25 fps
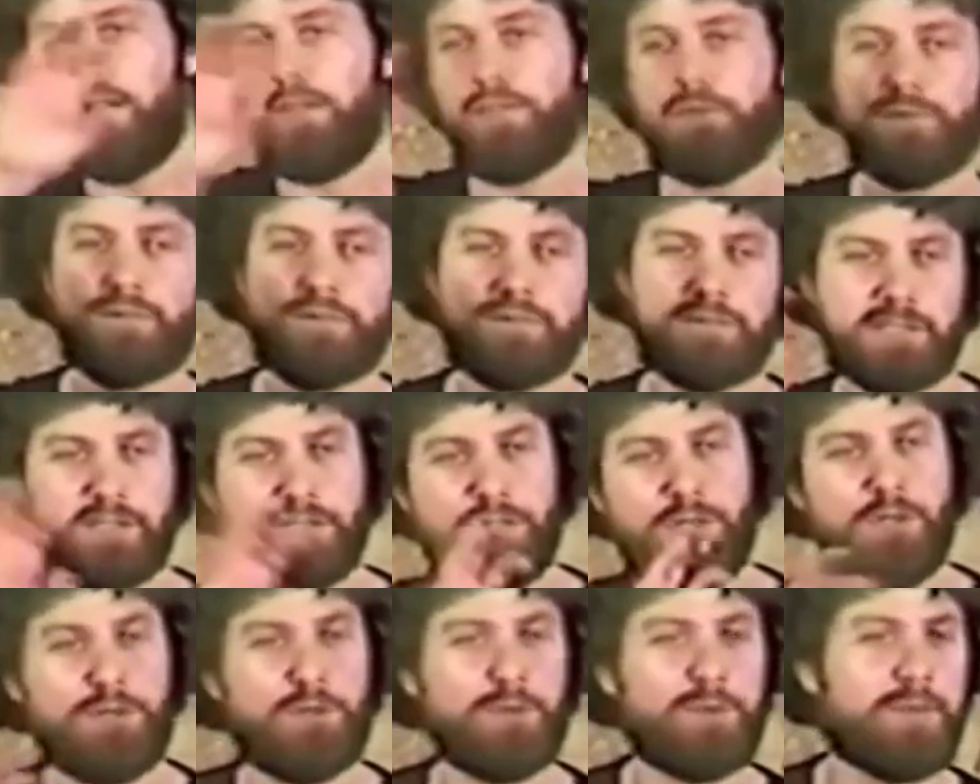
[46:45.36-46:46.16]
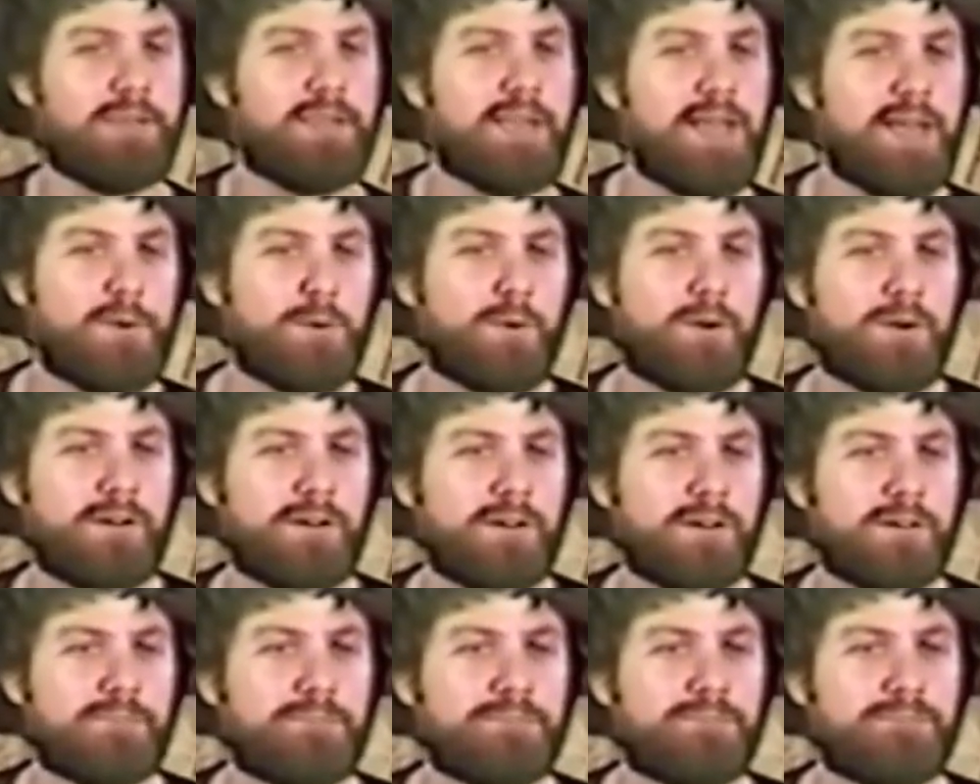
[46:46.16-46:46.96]
others, and you, in that
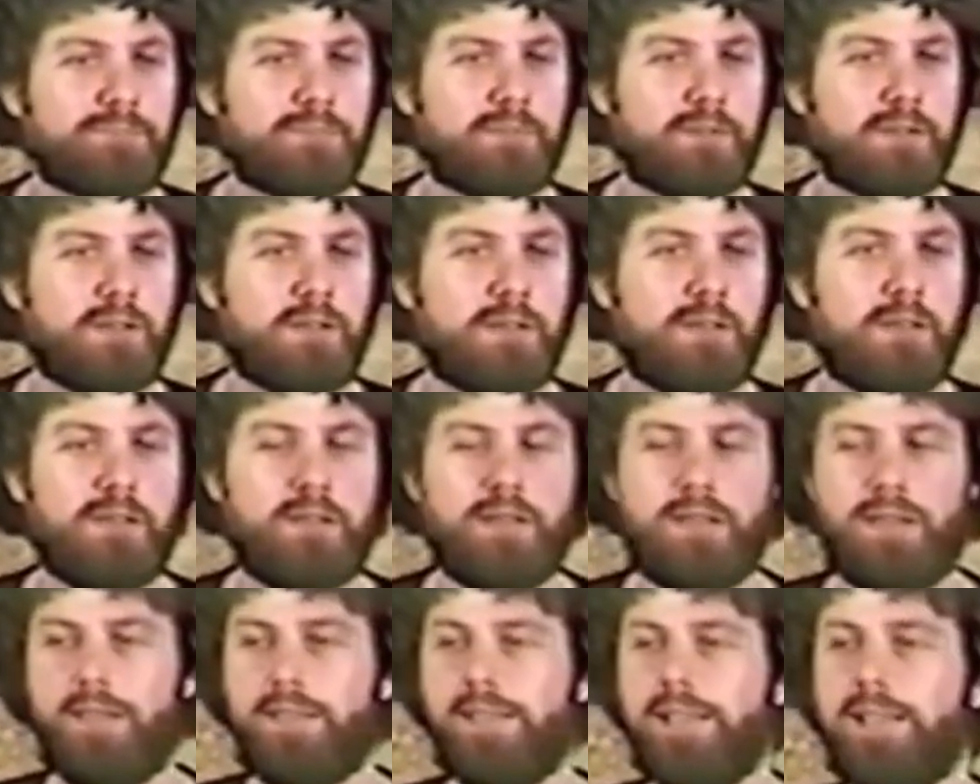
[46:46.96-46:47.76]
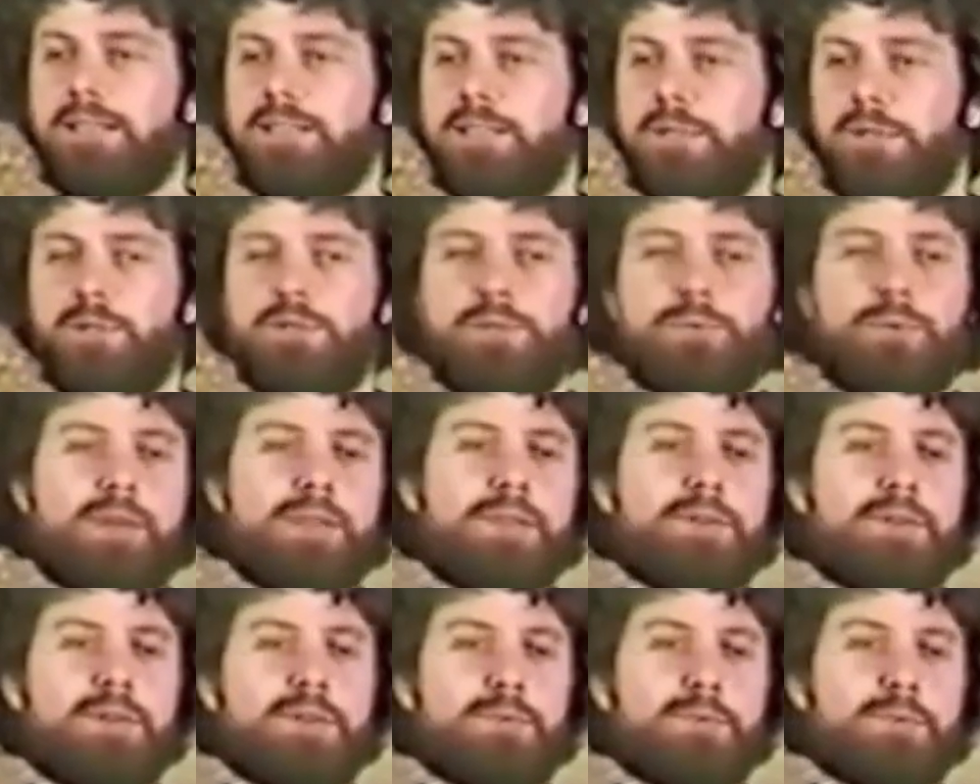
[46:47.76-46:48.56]
order. And that's the only
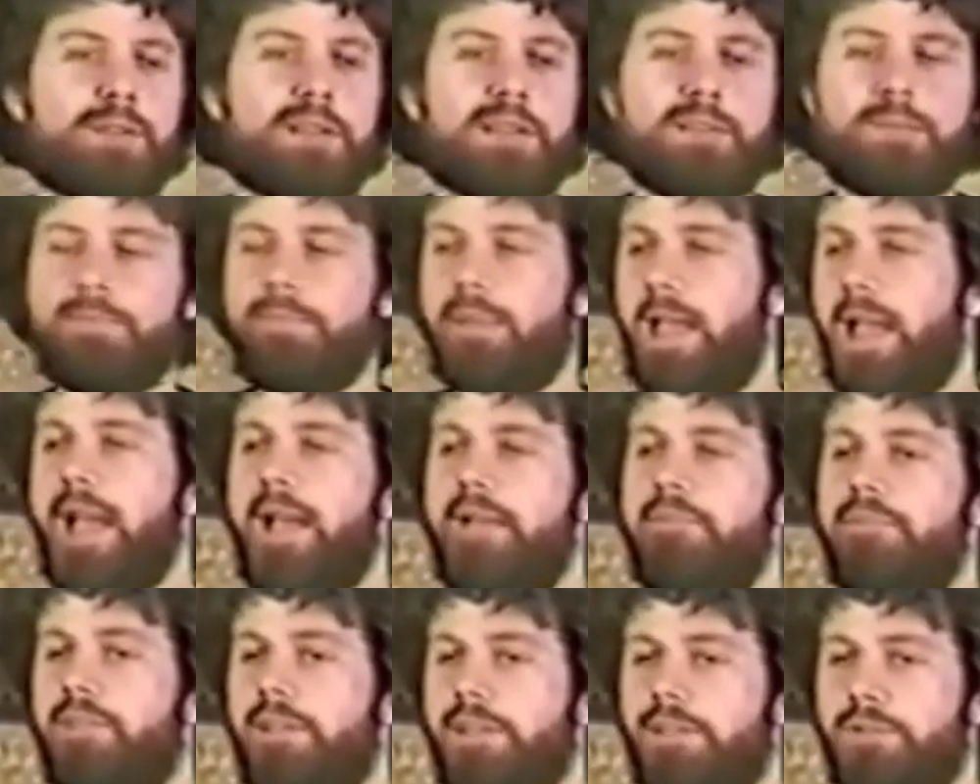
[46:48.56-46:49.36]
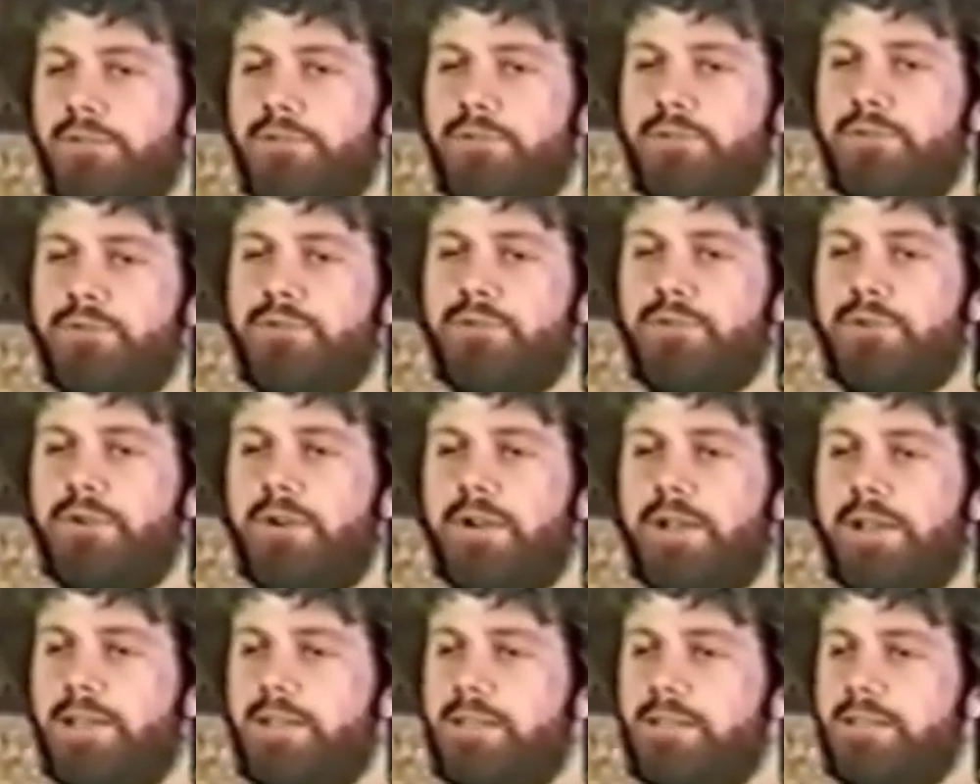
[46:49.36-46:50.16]
way you can really have any true
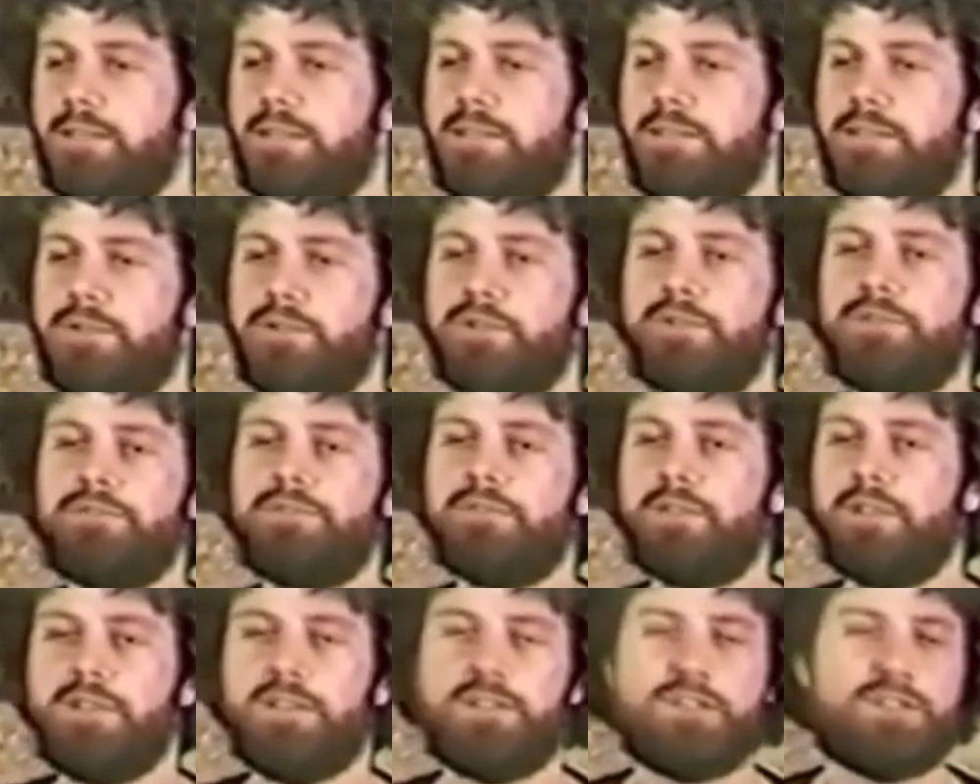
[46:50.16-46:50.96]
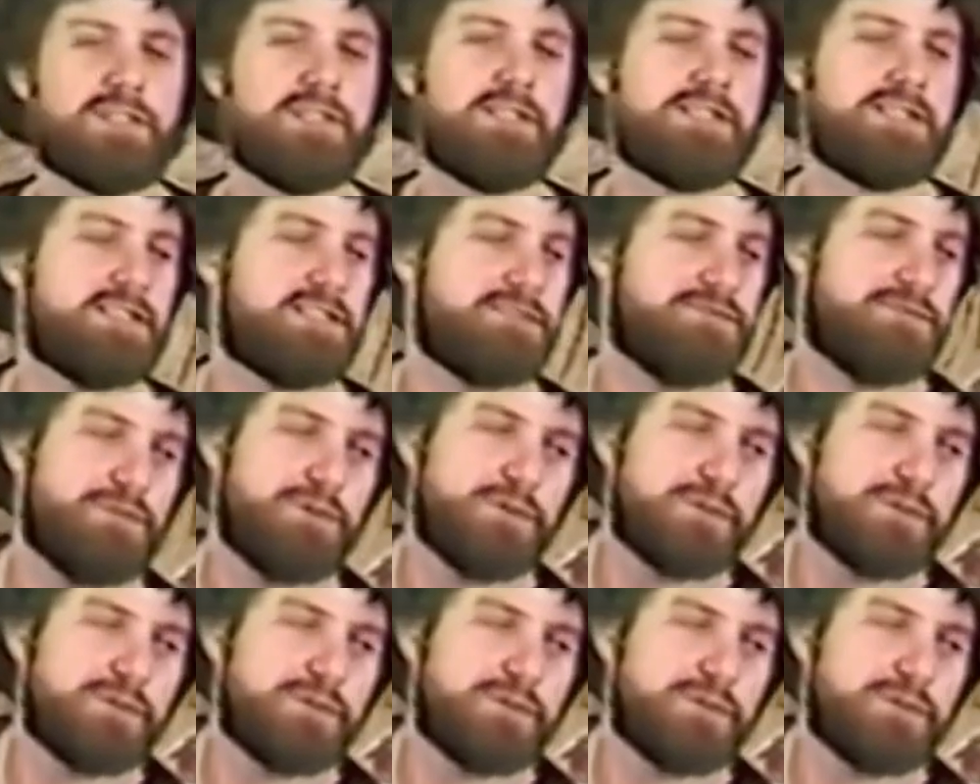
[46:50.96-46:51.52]
joy, is to serve Jesus